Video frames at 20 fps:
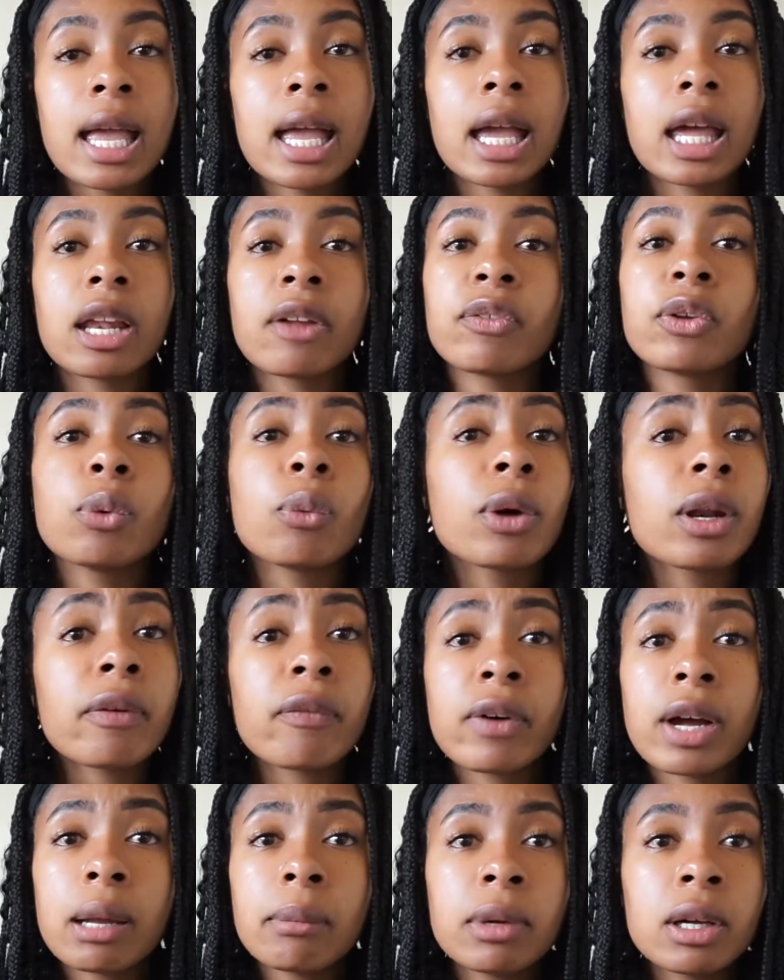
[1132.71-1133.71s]
And if you want to
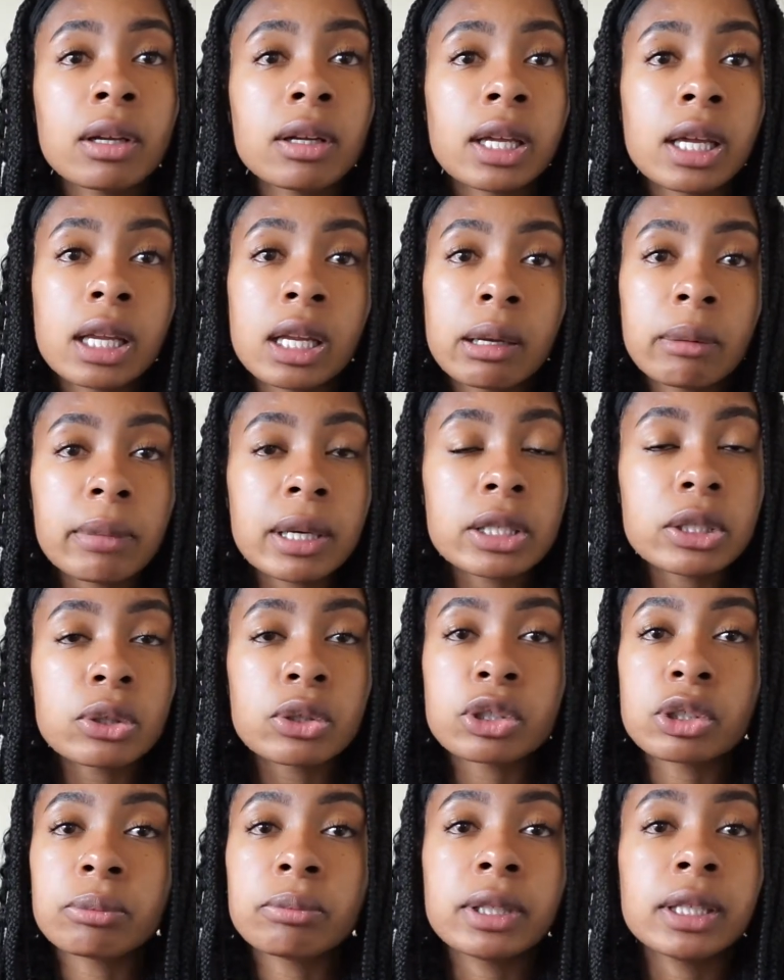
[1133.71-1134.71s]
find me on any of my
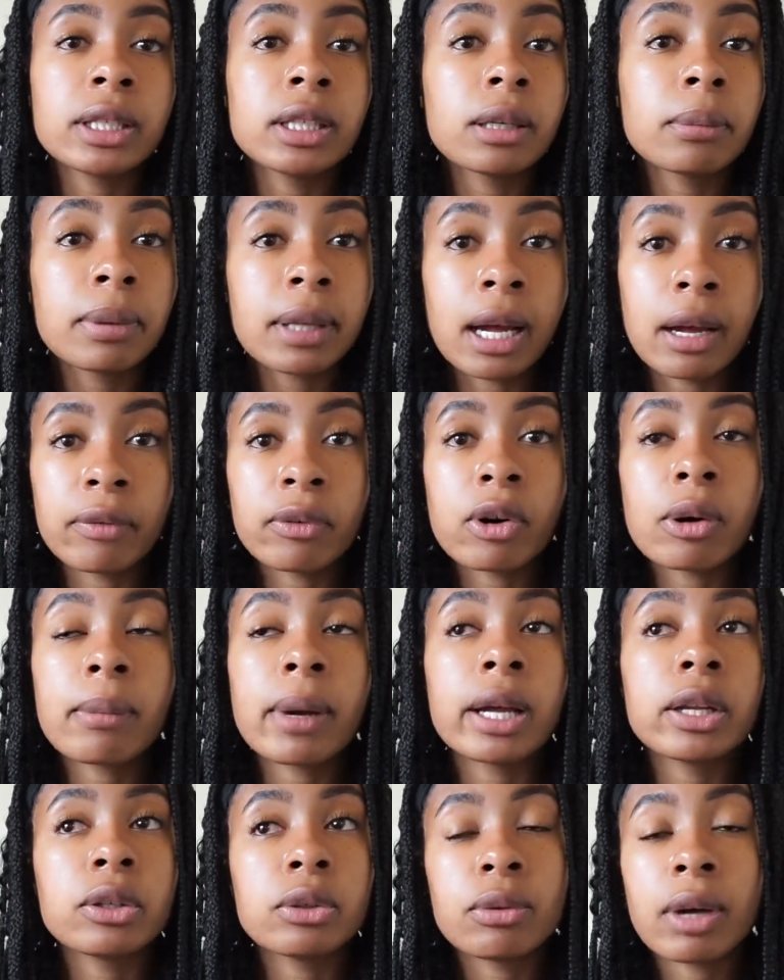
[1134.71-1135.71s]
social media platform,
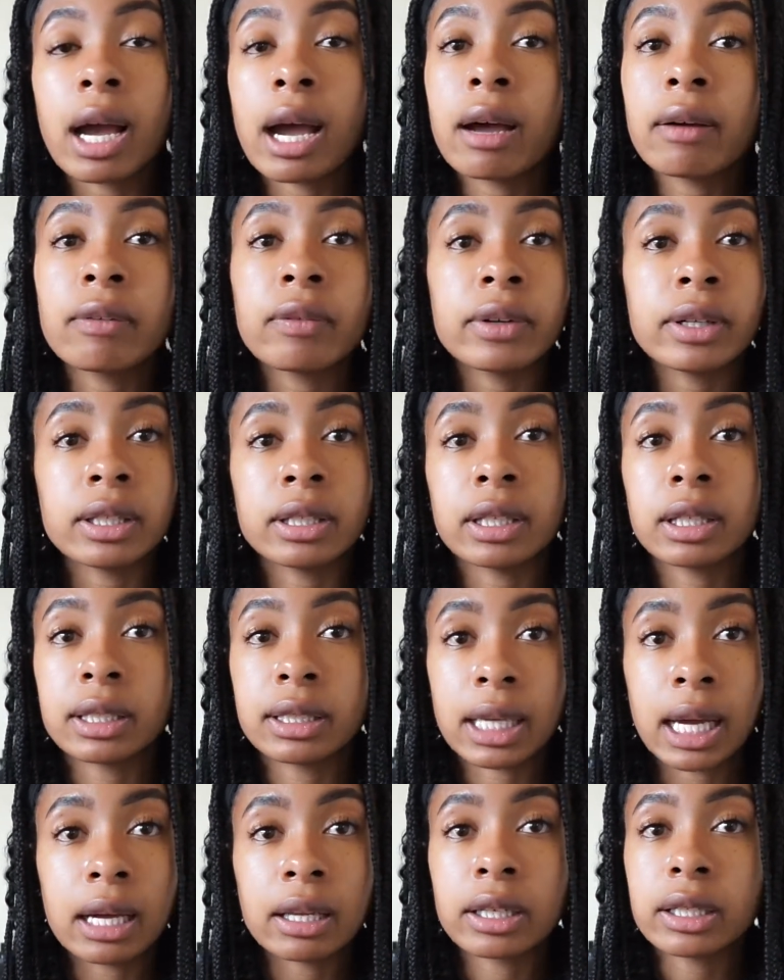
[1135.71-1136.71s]
I do have it
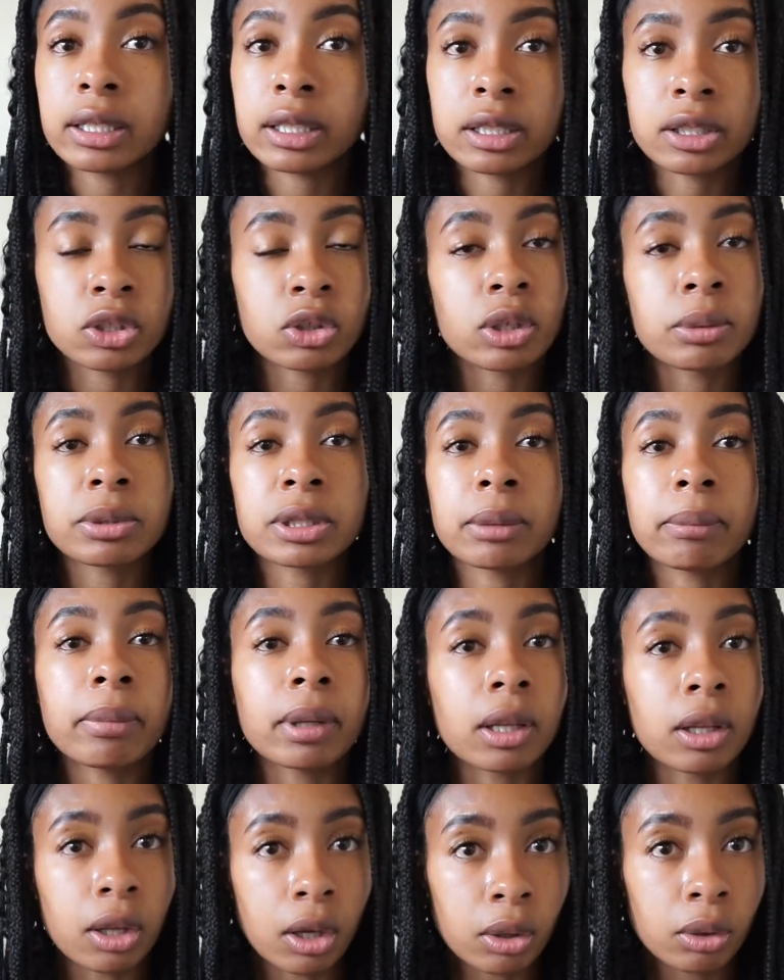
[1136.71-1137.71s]
down in the description
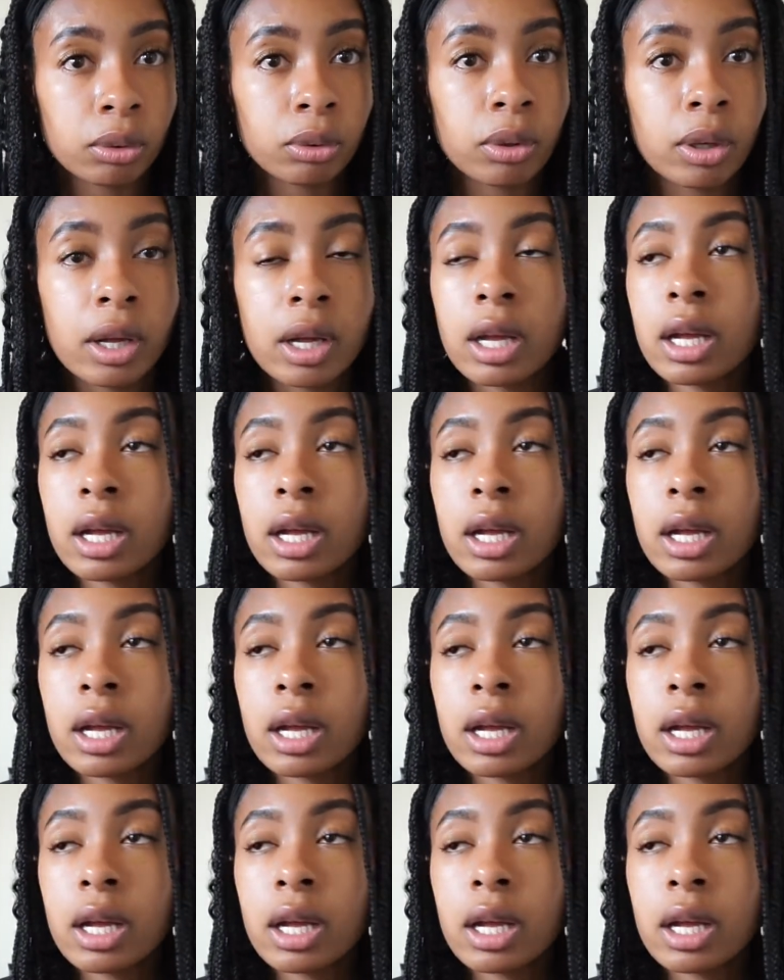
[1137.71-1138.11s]
below.